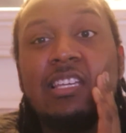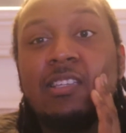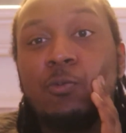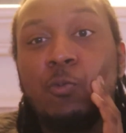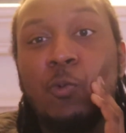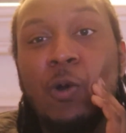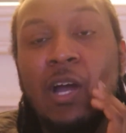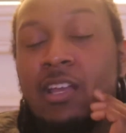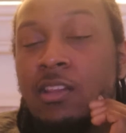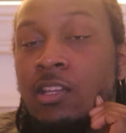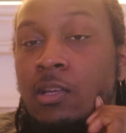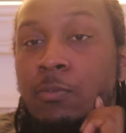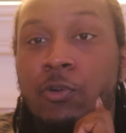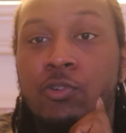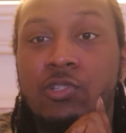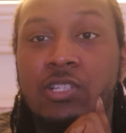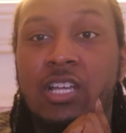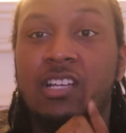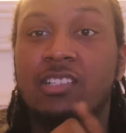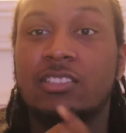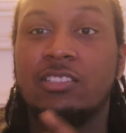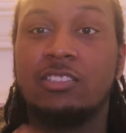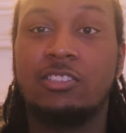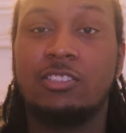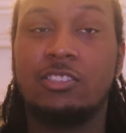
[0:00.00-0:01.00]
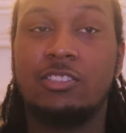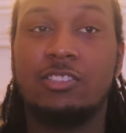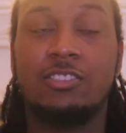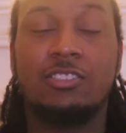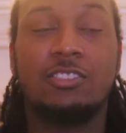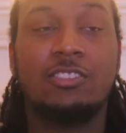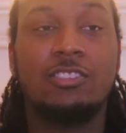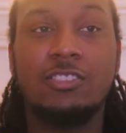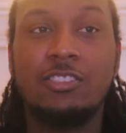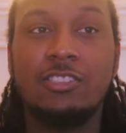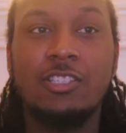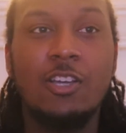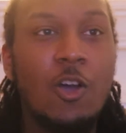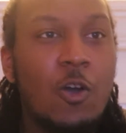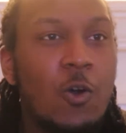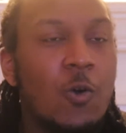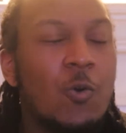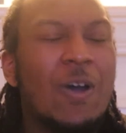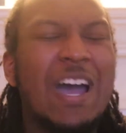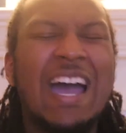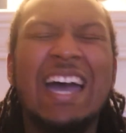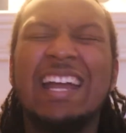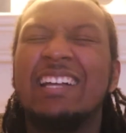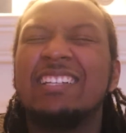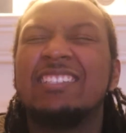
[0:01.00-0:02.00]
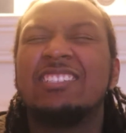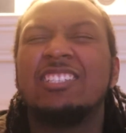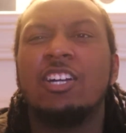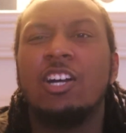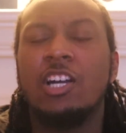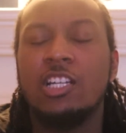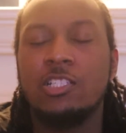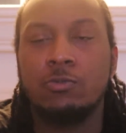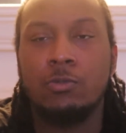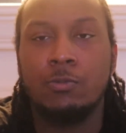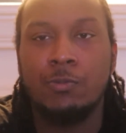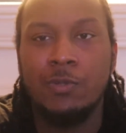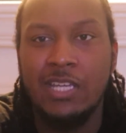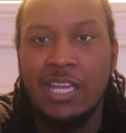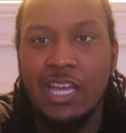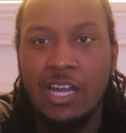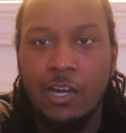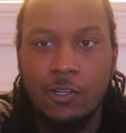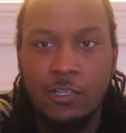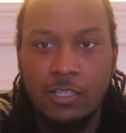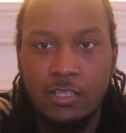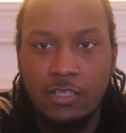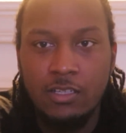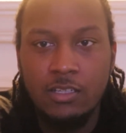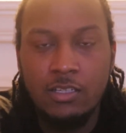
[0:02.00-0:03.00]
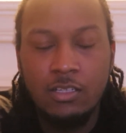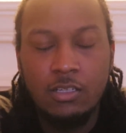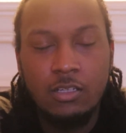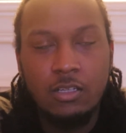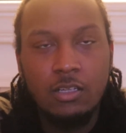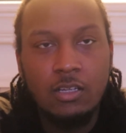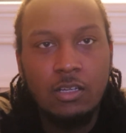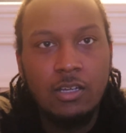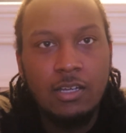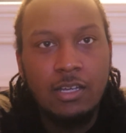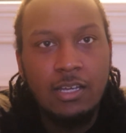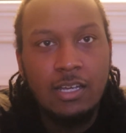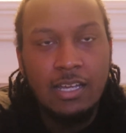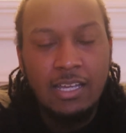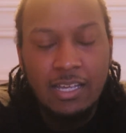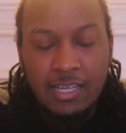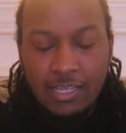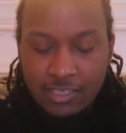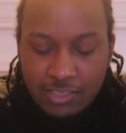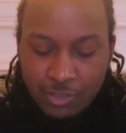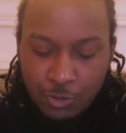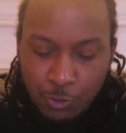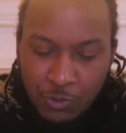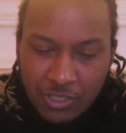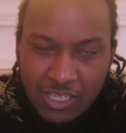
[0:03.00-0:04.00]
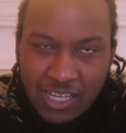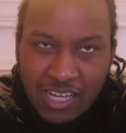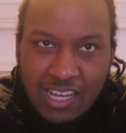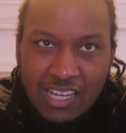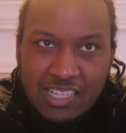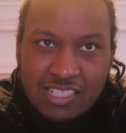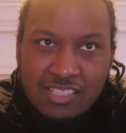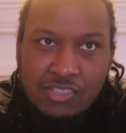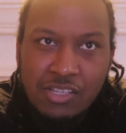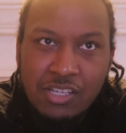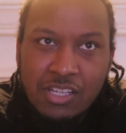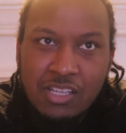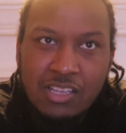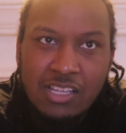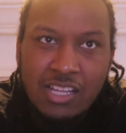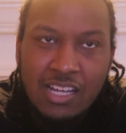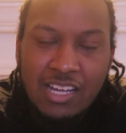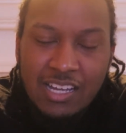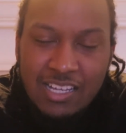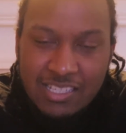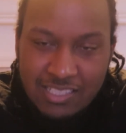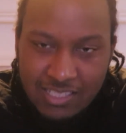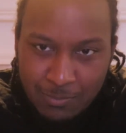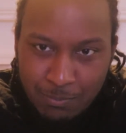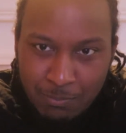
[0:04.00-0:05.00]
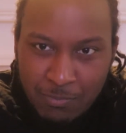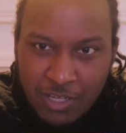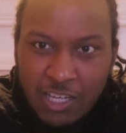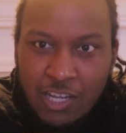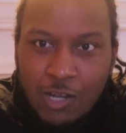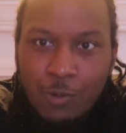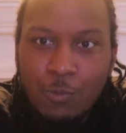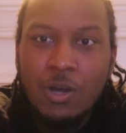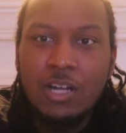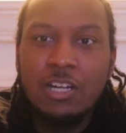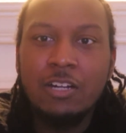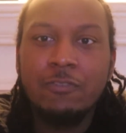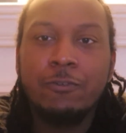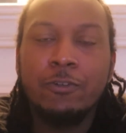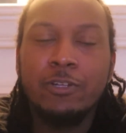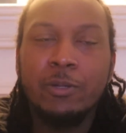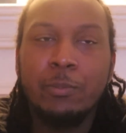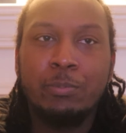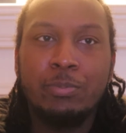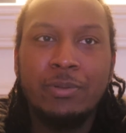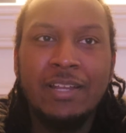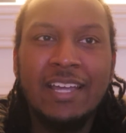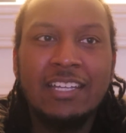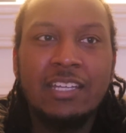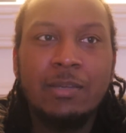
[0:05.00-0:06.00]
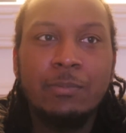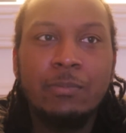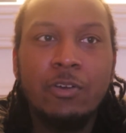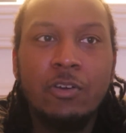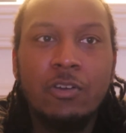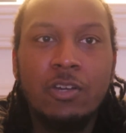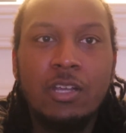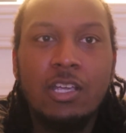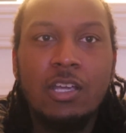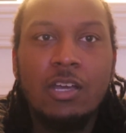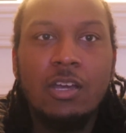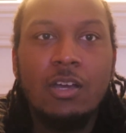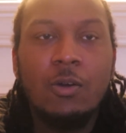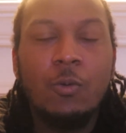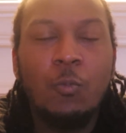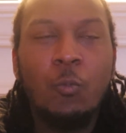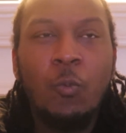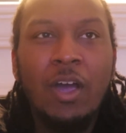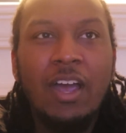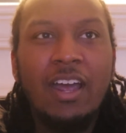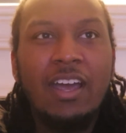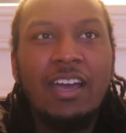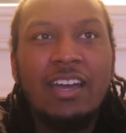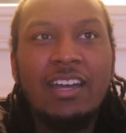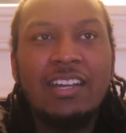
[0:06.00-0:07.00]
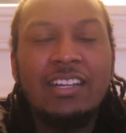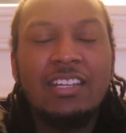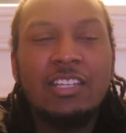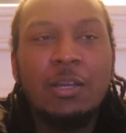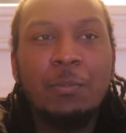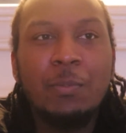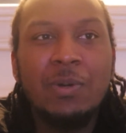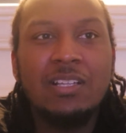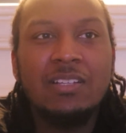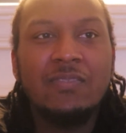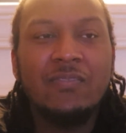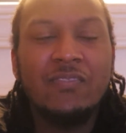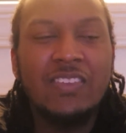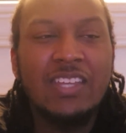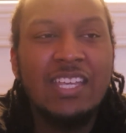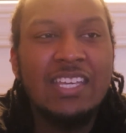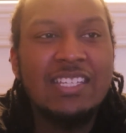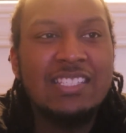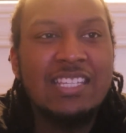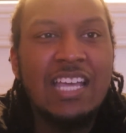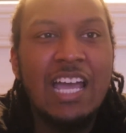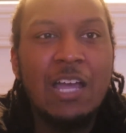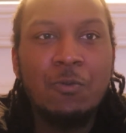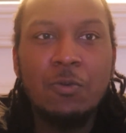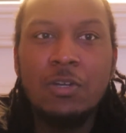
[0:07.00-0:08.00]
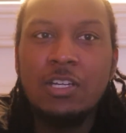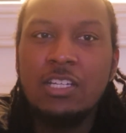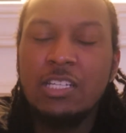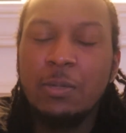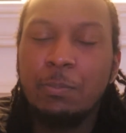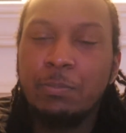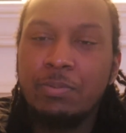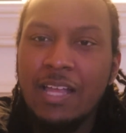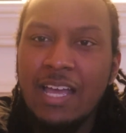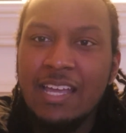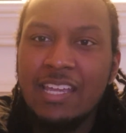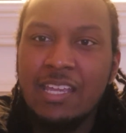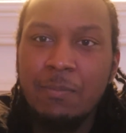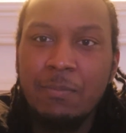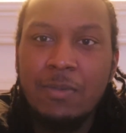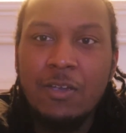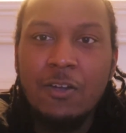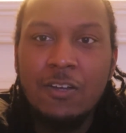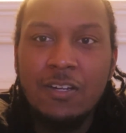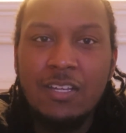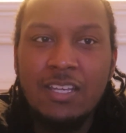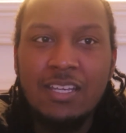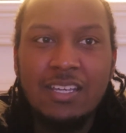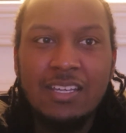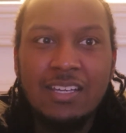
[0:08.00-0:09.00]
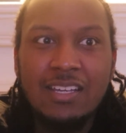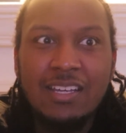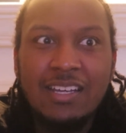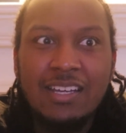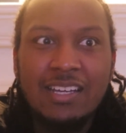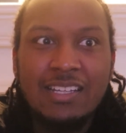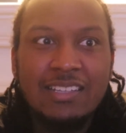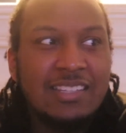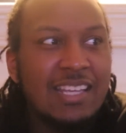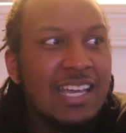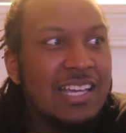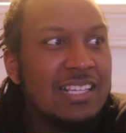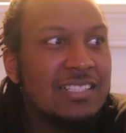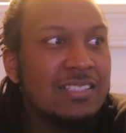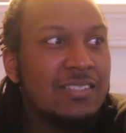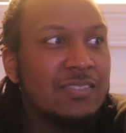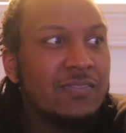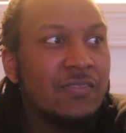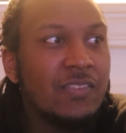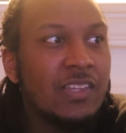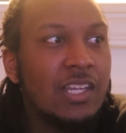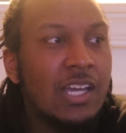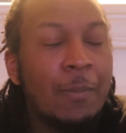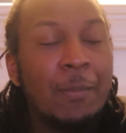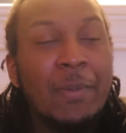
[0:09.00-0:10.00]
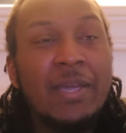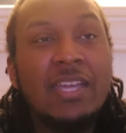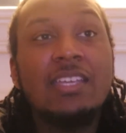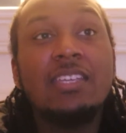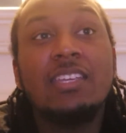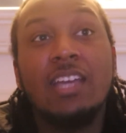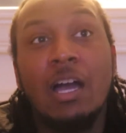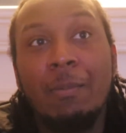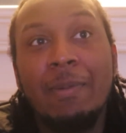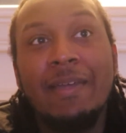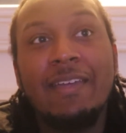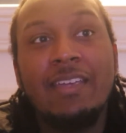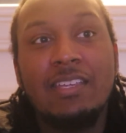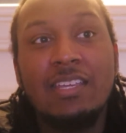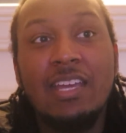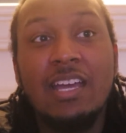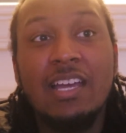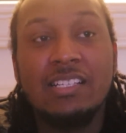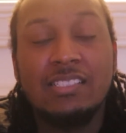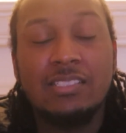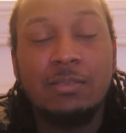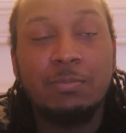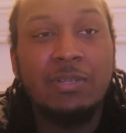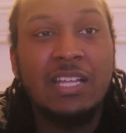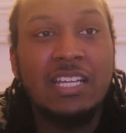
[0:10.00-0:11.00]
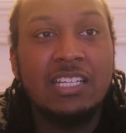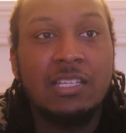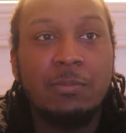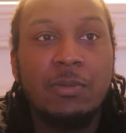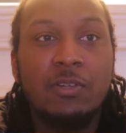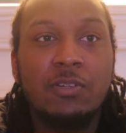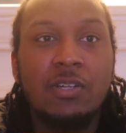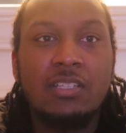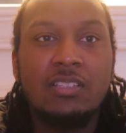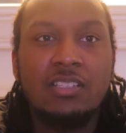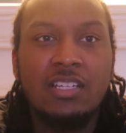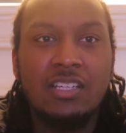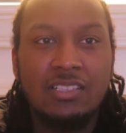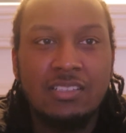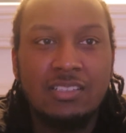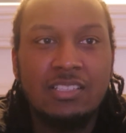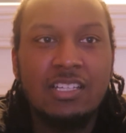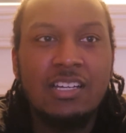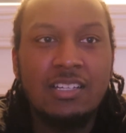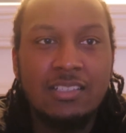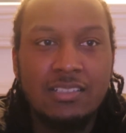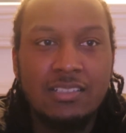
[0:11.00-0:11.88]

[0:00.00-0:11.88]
white liberals are so out of touch with reality. You guys legalize marijuana for the black community, where it's not really the black community. Yes, the black community does